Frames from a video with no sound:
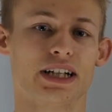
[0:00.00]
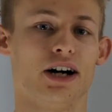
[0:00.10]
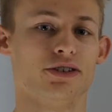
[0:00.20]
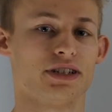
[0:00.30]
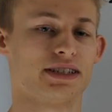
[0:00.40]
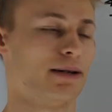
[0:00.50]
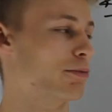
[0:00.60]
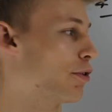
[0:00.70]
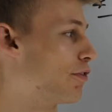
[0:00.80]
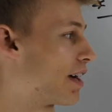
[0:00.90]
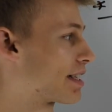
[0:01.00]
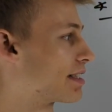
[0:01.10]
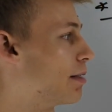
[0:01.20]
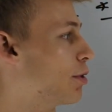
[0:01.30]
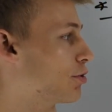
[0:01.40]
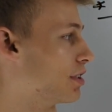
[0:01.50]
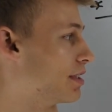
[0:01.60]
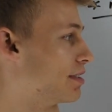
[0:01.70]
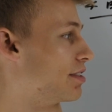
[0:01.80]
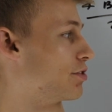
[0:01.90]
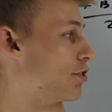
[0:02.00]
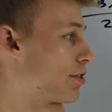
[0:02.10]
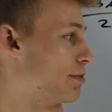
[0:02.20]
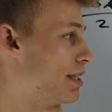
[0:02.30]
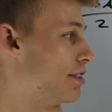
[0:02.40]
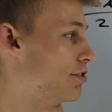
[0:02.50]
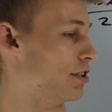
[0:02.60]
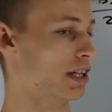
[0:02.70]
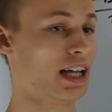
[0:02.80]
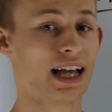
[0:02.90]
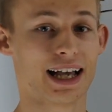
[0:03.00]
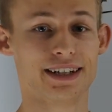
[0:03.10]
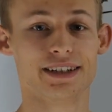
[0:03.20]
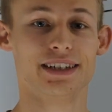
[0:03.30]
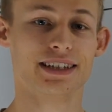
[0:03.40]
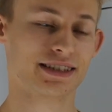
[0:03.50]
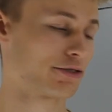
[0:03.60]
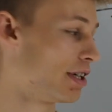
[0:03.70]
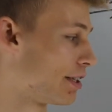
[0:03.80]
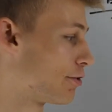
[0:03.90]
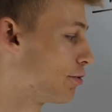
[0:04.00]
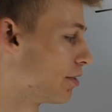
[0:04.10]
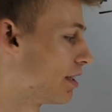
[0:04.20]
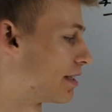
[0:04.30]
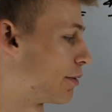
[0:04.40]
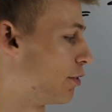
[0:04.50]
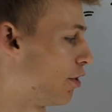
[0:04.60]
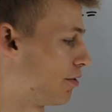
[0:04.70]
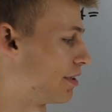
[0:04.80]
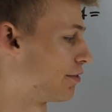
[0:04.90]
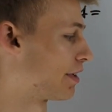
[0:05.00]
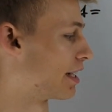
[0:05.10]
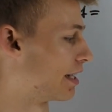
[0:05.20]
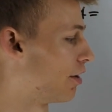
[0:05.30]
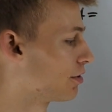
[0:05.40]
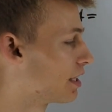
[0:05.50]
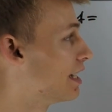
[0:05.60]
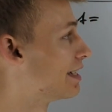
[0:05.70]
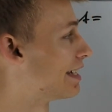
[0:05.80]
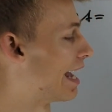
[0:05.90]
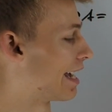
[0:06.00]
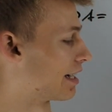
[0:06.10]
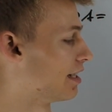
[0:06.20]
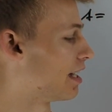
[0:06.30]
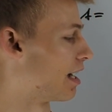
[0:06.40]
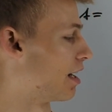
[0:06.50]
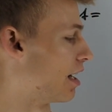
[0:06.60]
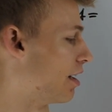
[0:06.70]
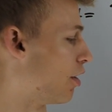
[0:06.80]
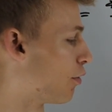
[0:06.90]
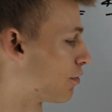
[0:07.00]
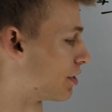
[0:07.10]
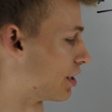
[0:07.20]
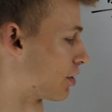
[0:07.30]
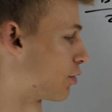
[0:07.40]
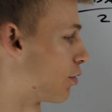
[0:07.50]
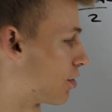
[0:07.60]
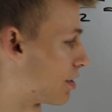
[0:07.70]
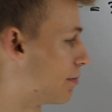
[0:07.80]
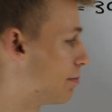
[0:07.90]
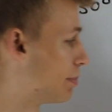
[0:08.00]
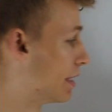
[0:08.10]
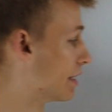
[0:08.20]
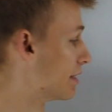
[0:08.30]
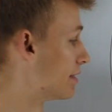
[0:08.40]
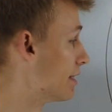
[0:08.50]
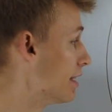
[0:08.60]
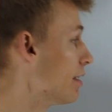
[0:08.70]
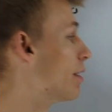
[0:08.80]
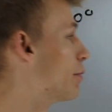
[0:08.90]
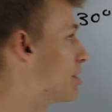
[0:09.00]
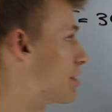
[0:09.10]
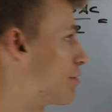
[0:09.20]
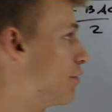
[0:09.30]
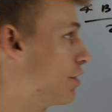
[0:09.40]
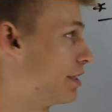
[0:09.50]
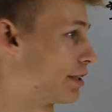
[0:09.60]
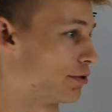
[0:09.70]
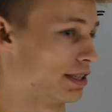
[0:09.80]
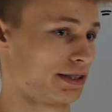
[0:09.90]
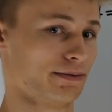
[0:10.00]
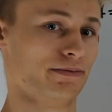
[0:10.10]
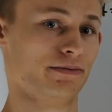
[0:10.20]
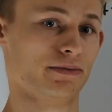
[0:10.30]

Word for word: figure out some more facts about this circumcenter. And it's really cool that we already figured out the angle over the chord B C, which is thirty degrees.